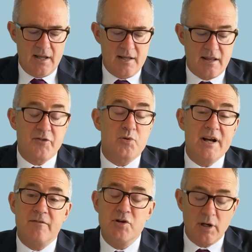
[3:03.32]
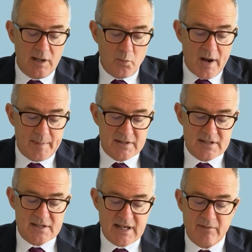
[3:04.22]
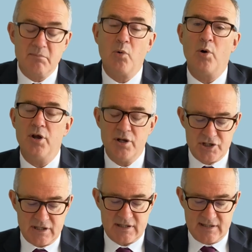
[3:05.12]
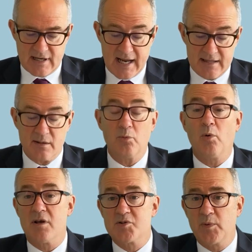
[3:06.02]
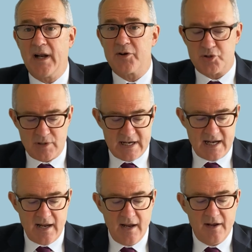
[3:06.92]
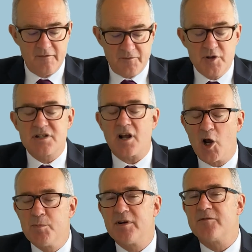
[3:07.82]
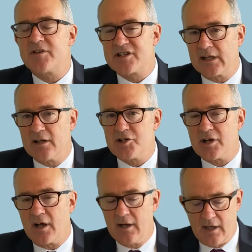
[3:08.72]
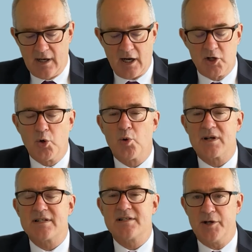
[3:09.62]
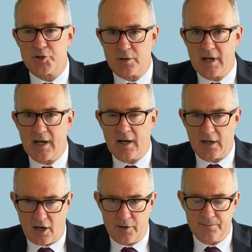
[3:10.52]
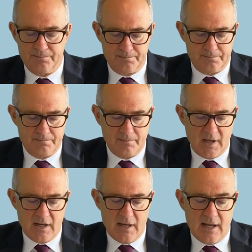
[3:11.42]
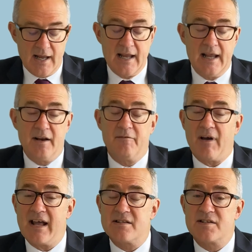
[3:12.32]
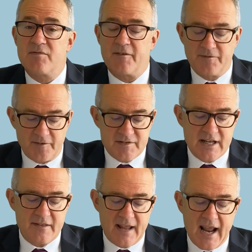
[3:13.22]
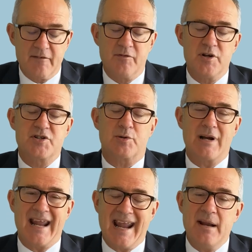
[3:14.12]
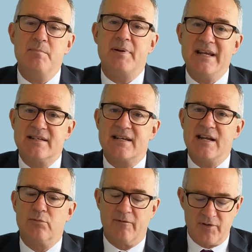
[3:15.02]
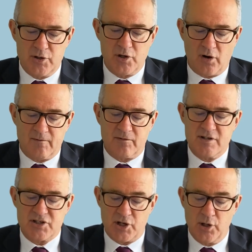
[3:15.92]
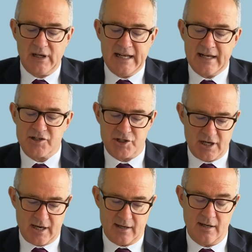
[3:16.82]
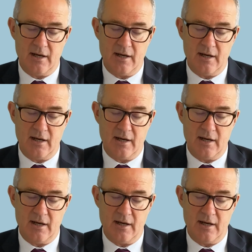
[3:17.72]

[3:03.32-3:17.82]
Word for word: The threat of nuclear weapons is even more urgent today than it was when our treaty first opened for signature a quarter century ago. In advance of the 50th anniversary NPT review conference early next year,